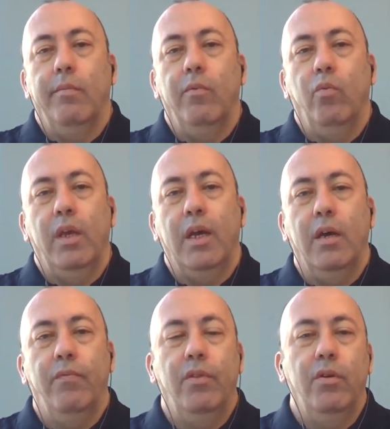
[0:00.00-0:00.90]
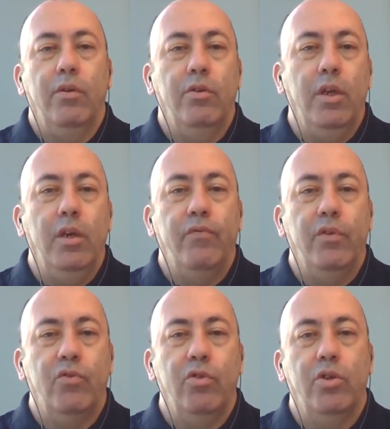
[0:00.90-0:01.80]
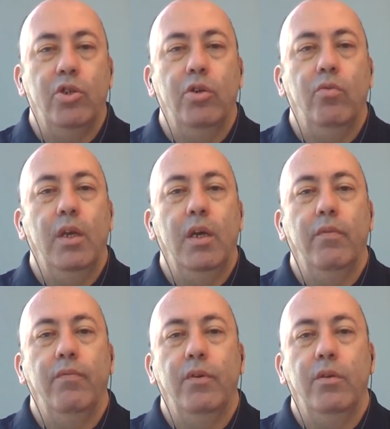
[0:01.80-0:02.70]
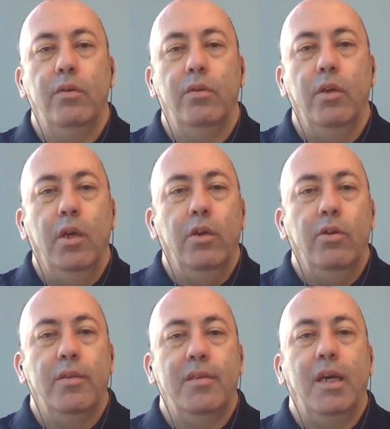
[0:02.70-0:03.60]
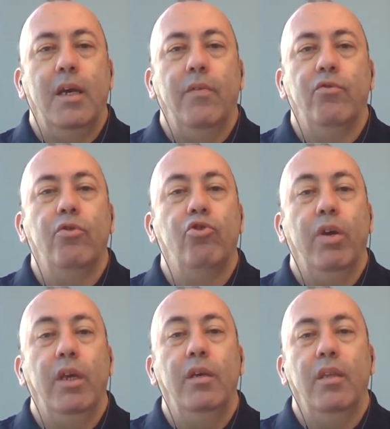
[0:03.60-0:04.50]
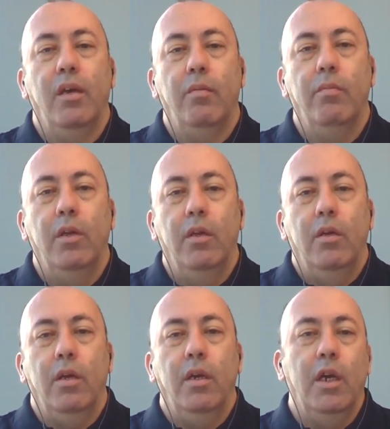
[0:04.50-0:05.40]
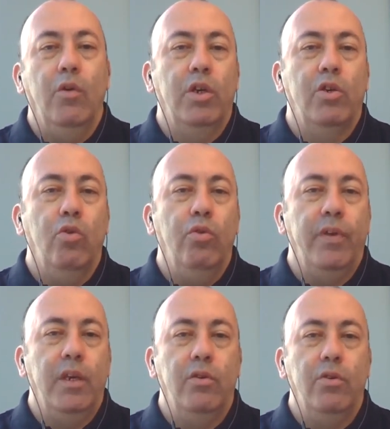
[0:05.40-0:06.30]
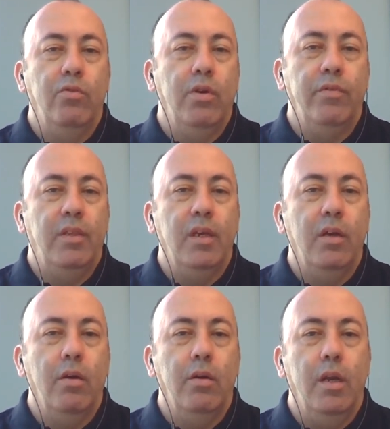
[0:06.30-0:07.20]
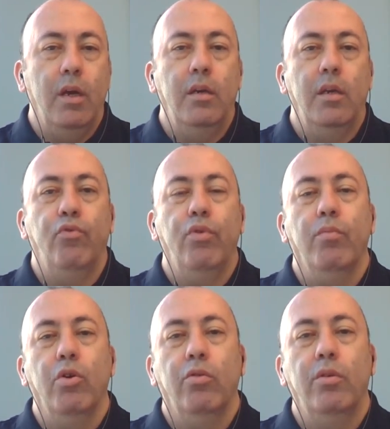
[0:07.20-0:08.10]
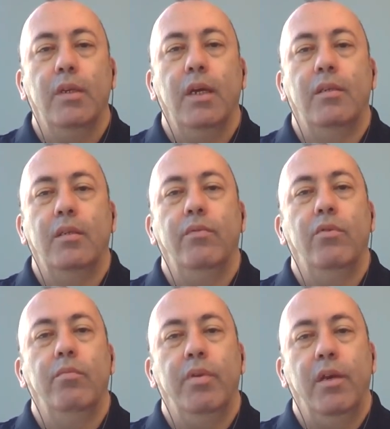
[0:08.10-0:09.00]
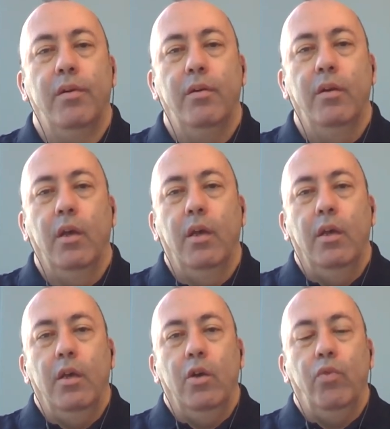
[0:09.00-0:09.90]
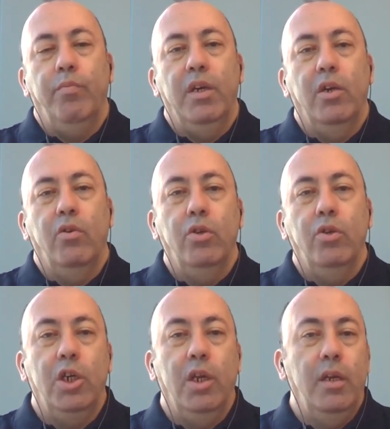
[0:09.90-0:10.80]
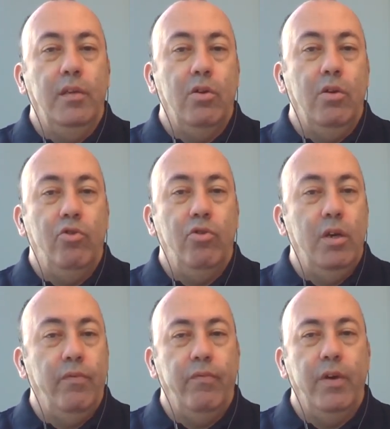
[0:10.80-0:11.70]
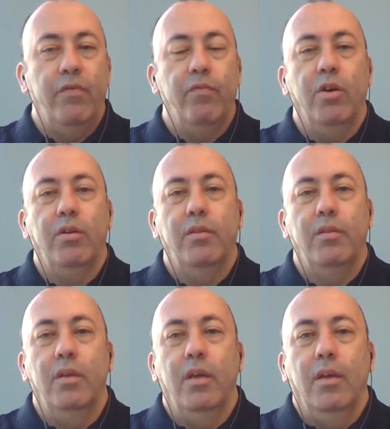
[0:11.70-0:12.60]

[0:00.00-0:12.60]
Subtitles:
we have the infrastructure, we have the staff to train them. And now with COVID, you do everything online and remote. That's even better. We've been negotiating this contract for 5 months.